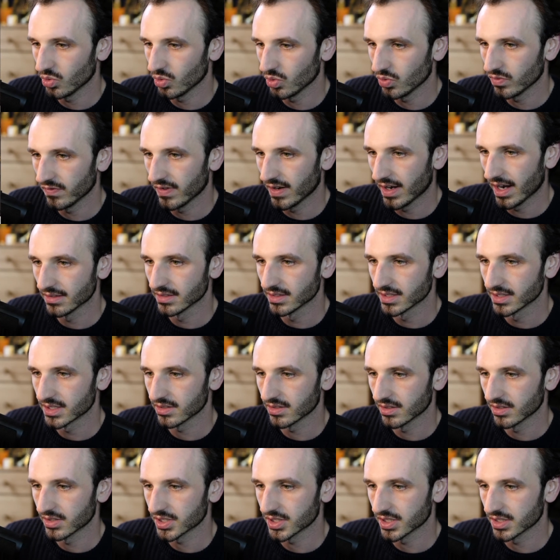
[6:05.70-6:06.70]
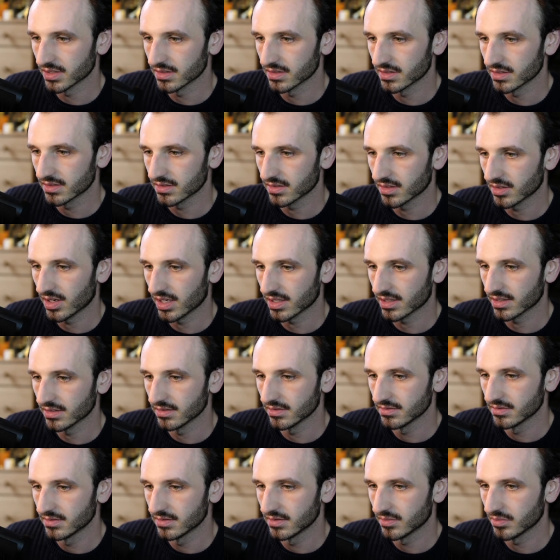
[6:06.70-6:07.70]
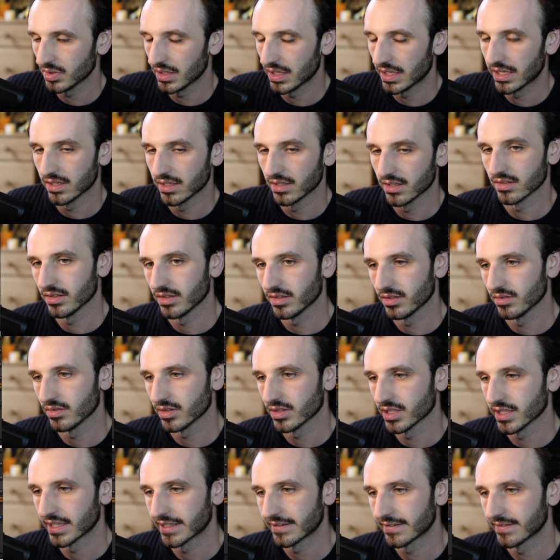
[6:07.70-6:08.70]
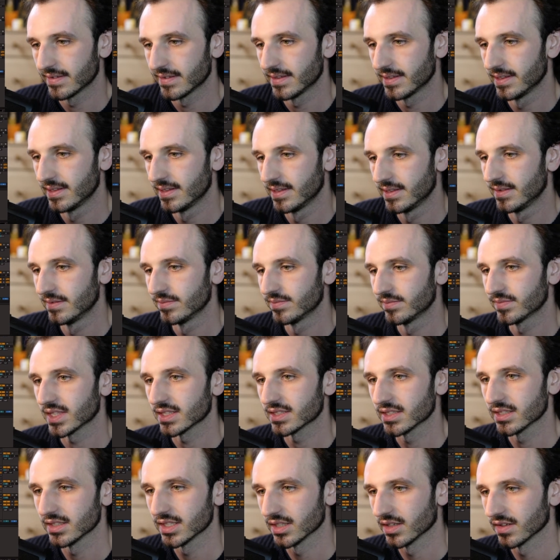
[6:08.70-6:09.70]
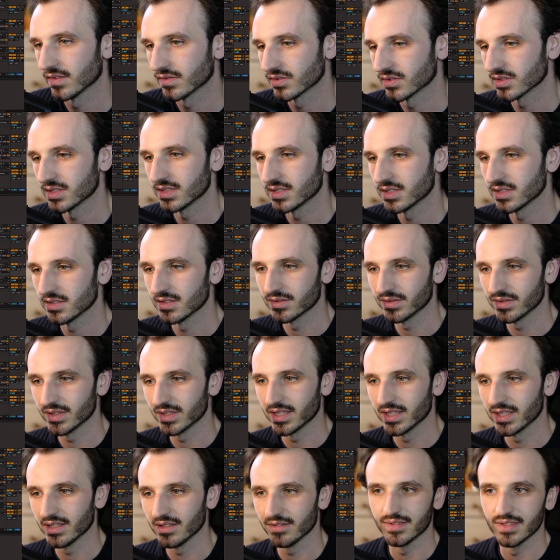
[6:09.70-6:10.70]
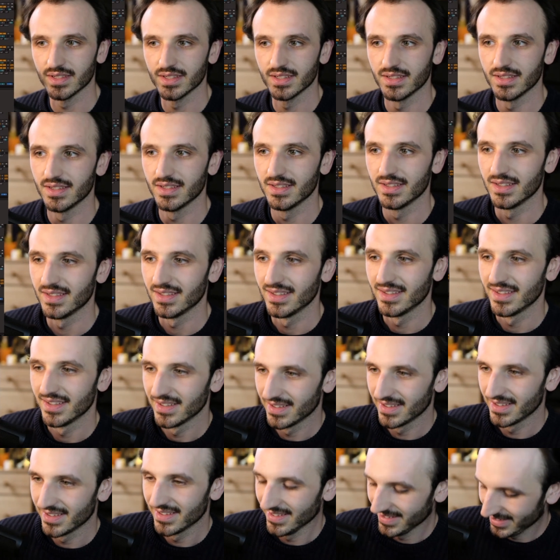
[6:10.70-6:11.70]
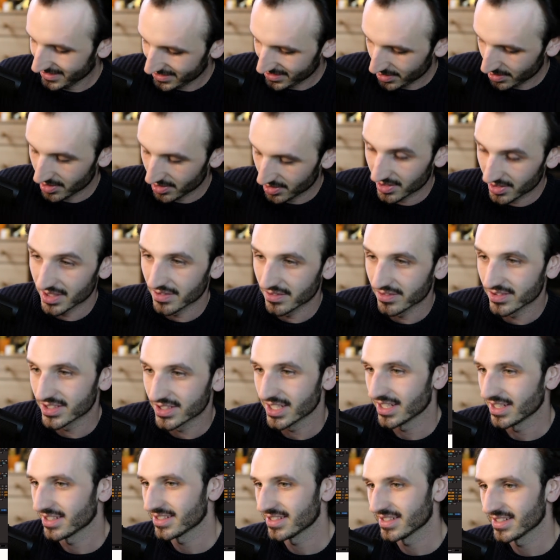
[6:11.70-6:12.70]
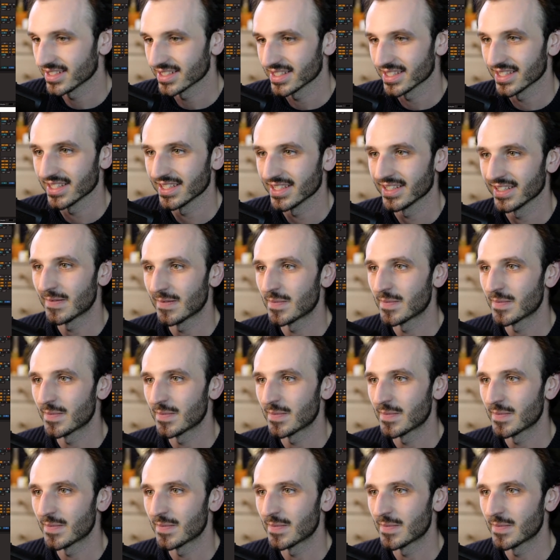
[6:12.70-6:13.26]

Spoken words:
wild distortion, crackle, played under the whole thing. I turned it off just to do this video, so we're not having tears. Listen to that.